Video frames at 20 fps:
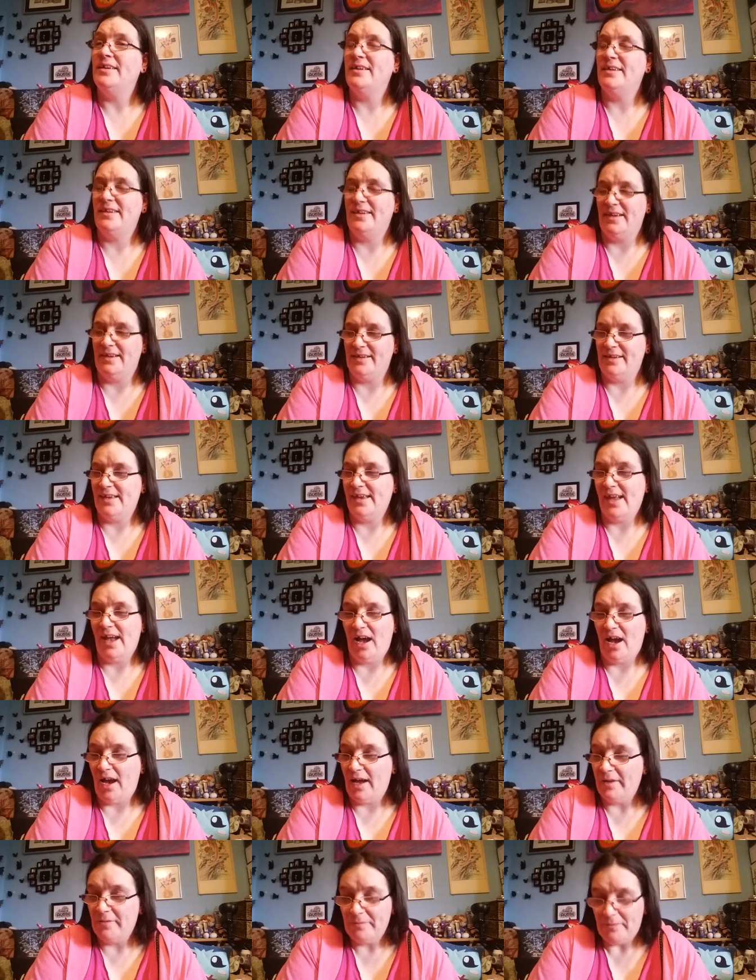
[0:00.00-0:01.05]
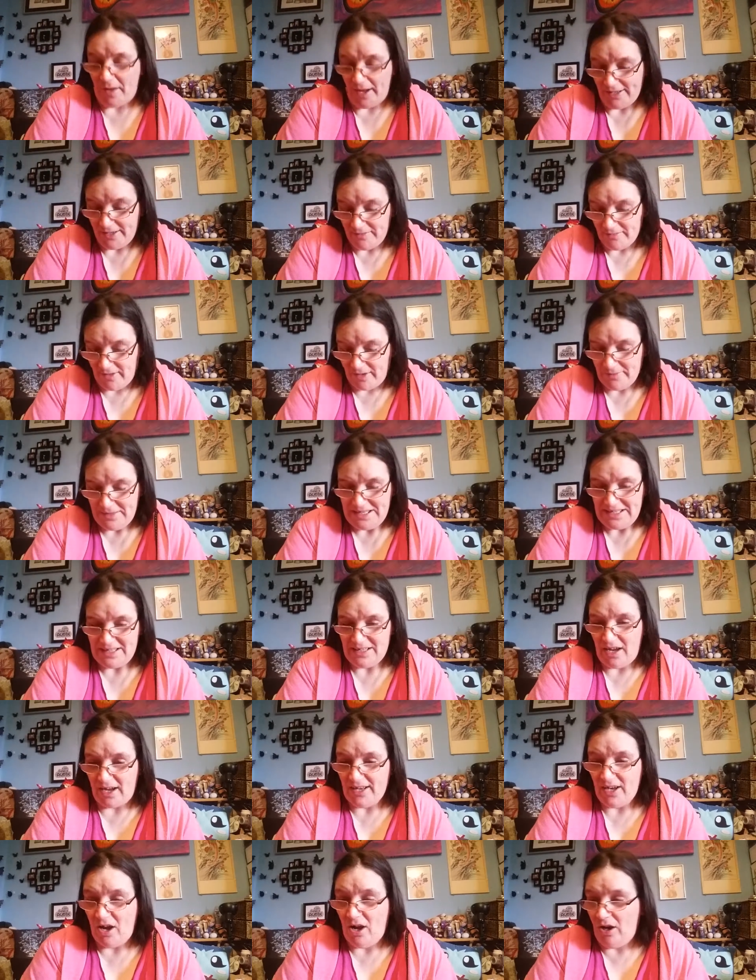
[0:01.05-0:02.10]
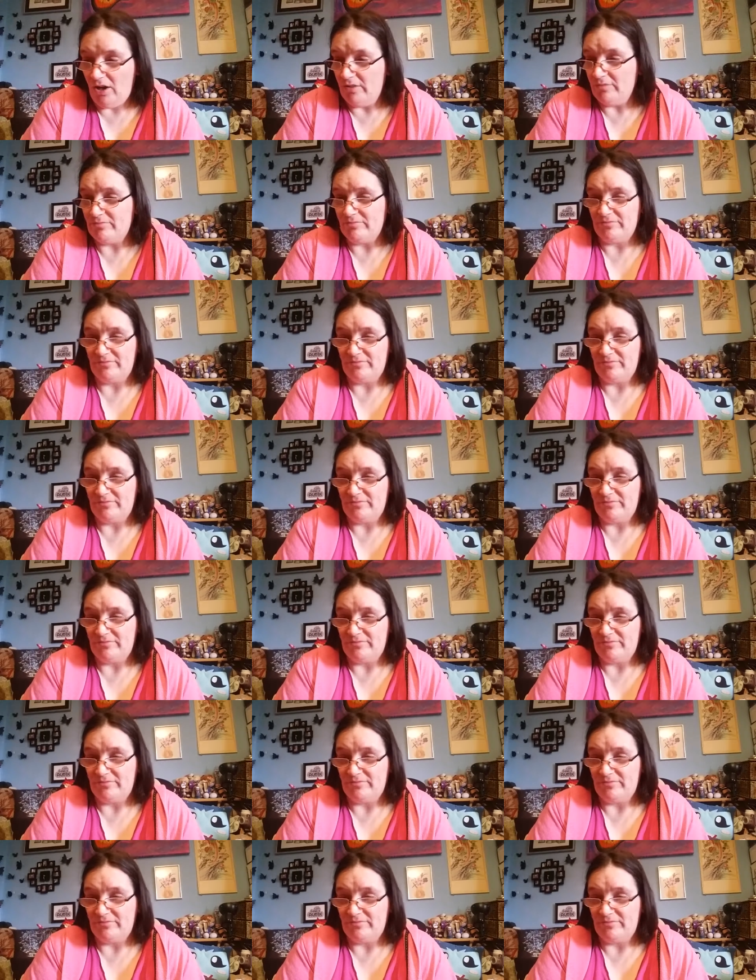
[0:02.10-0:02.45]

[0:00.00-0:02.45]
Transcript: Yeah, yeah. Um, I don't. I mean, I can't